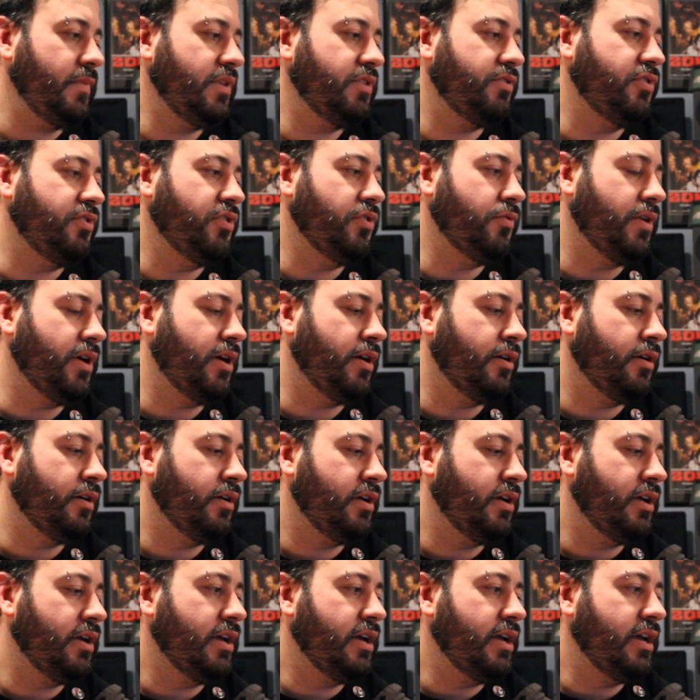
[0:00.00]
to a
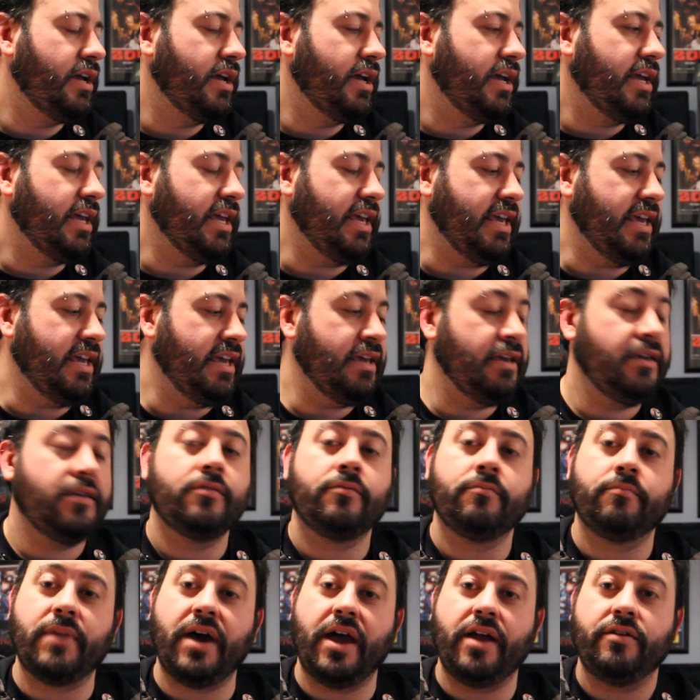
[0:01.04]
E
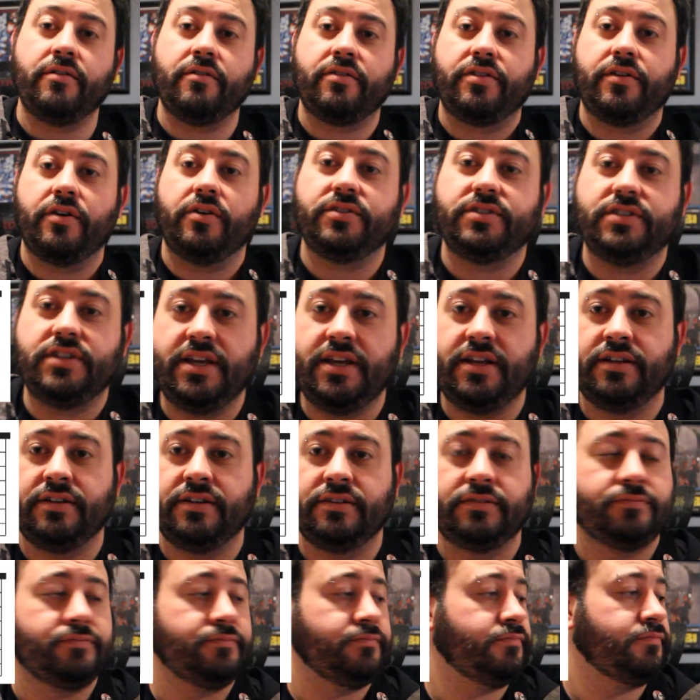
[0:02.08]
minor
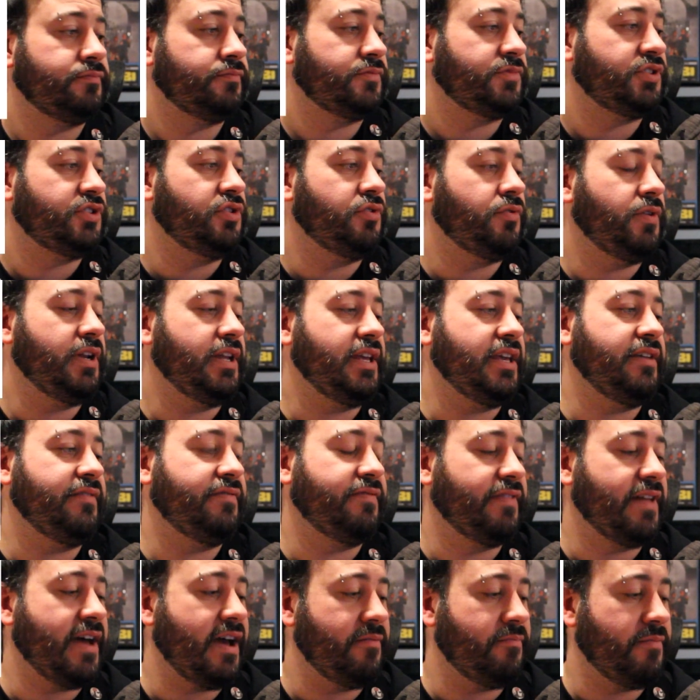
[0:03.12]
13 to an E
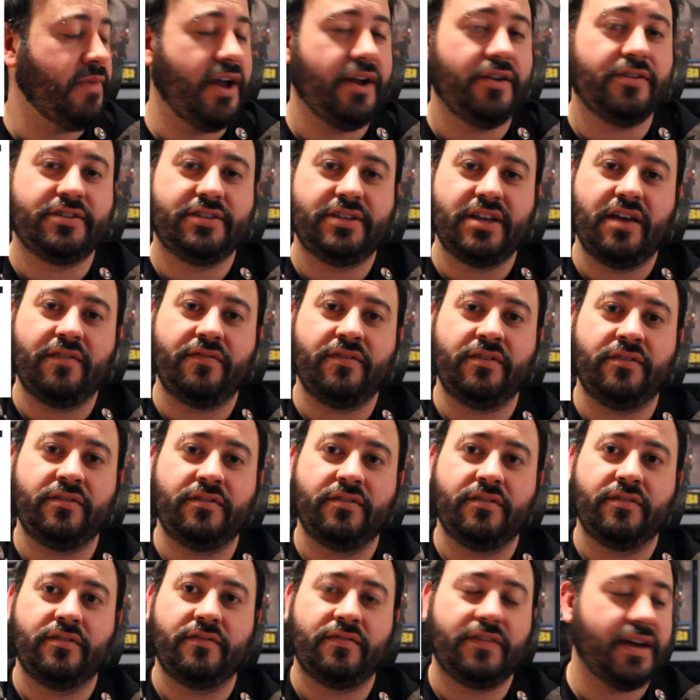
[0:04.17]
flat minor
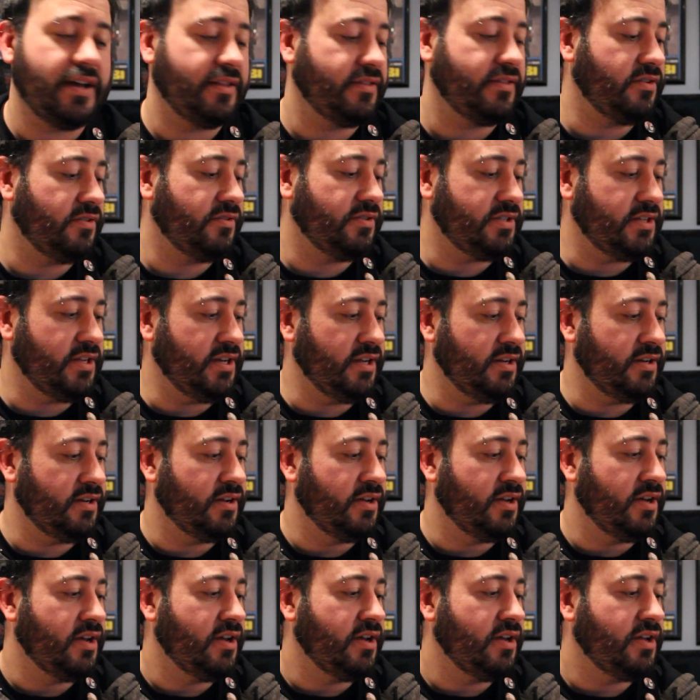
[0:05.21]
7 flat 13